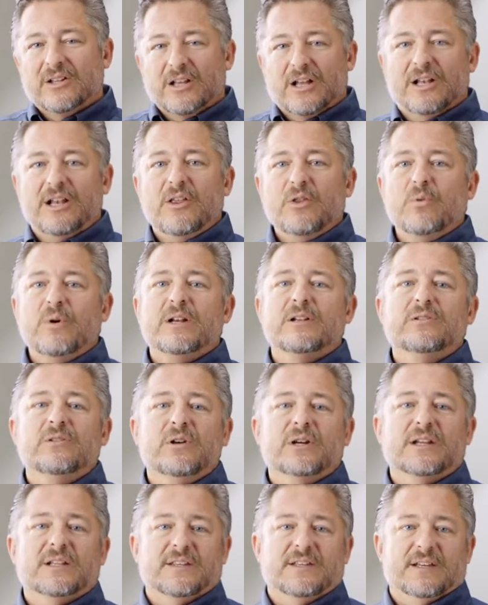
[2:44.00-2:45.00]
Another way to
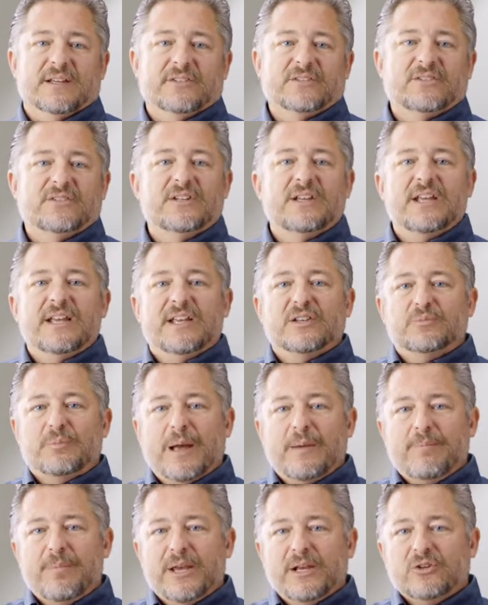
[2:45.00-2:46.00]
look at this is
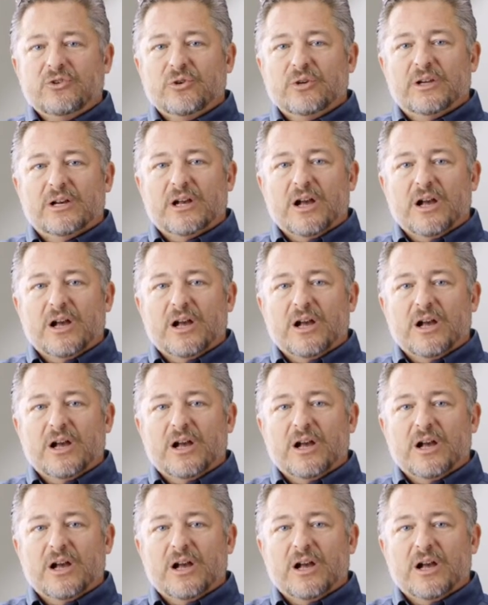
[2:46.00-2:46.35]
by picturing